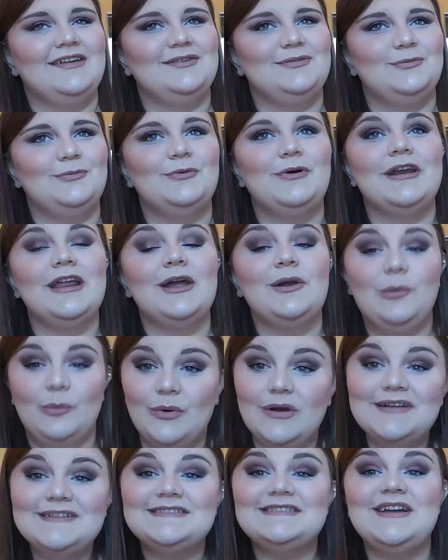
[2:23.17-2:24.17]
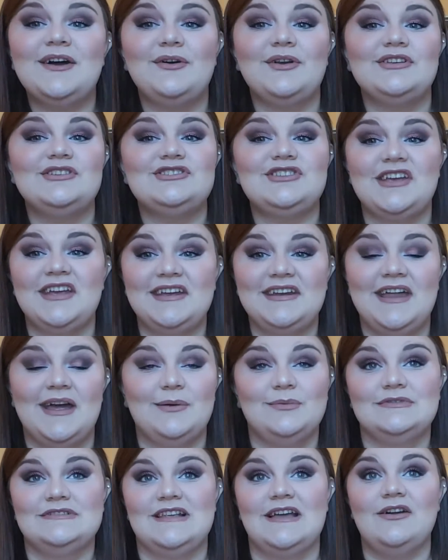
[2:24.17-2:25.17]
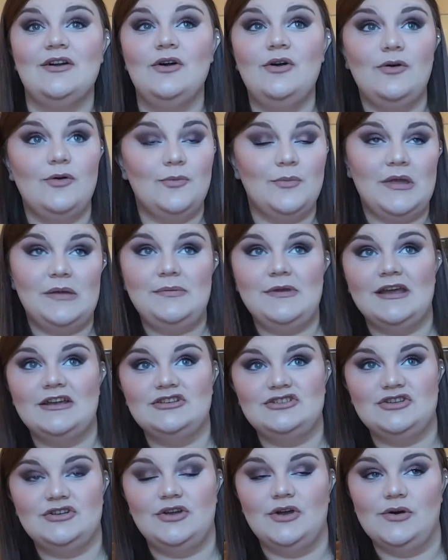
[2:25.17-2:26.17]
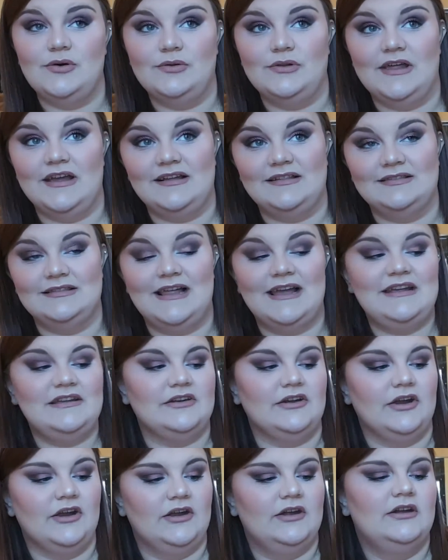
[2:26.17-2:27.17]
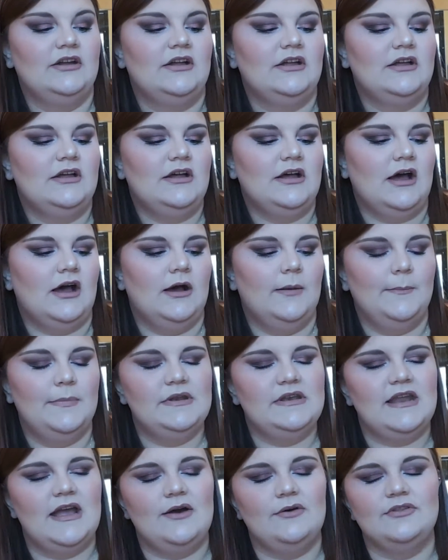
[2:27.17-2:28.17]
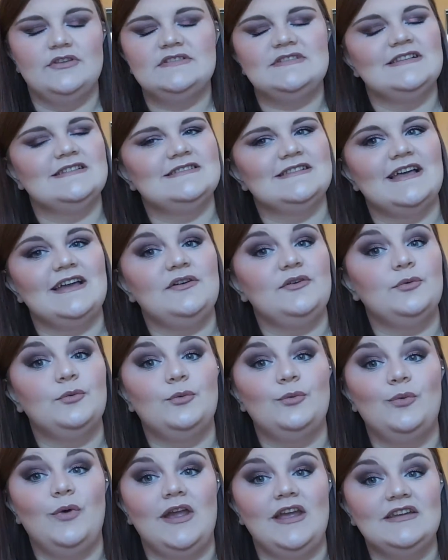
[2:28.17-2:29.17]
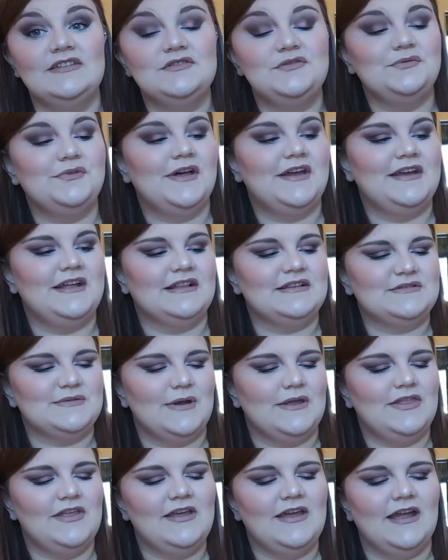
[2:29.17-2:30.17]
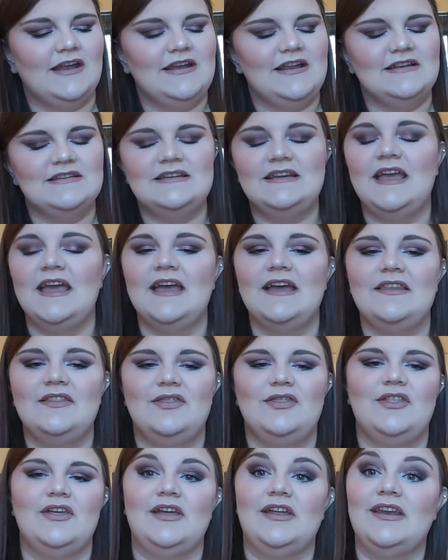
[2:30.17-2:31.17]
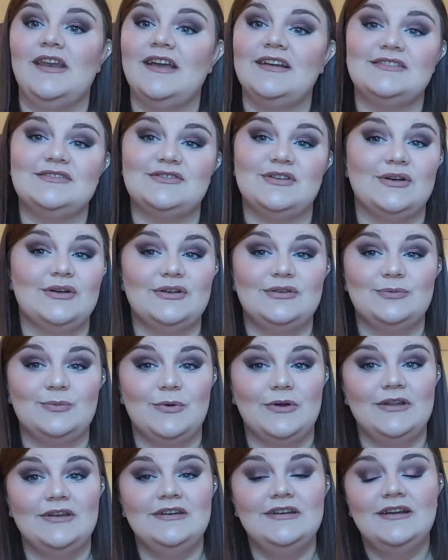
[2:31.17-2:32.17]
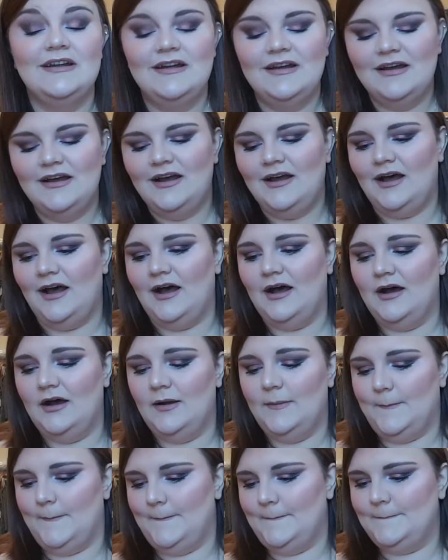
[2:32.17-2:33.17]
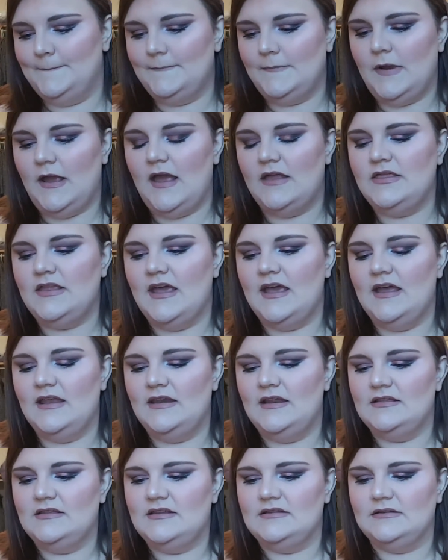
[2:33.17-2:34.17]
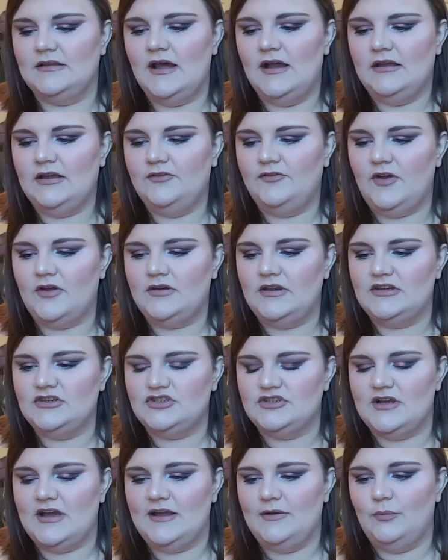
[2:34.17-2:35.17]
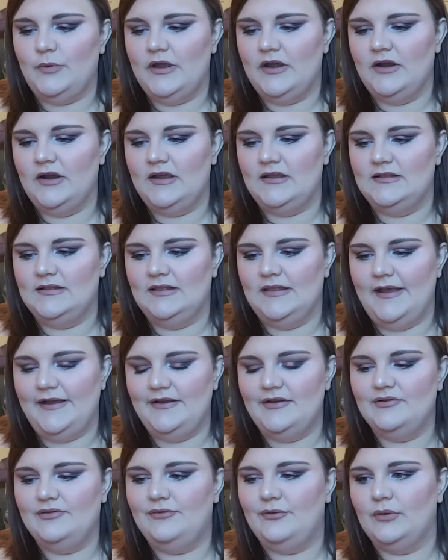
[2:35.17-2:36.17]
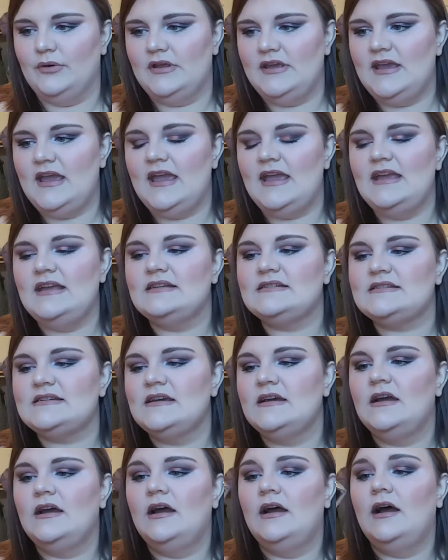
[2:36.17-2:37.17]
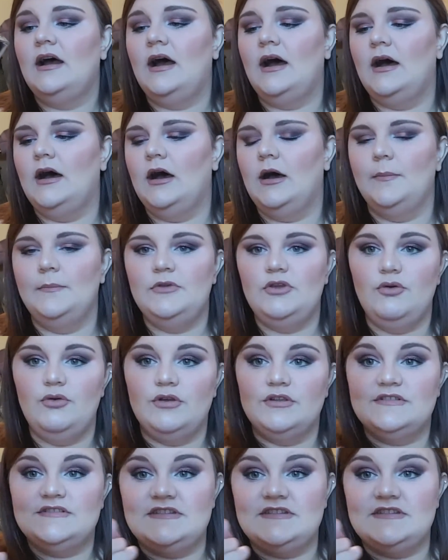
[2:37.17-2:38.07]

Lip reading: When I was down a shade, I was like, oh, maybe I should go like lighter, but now this is like way too light, so I think I need to get the next darkest one. And then the Lock-It Foundation I wear in light 48. You can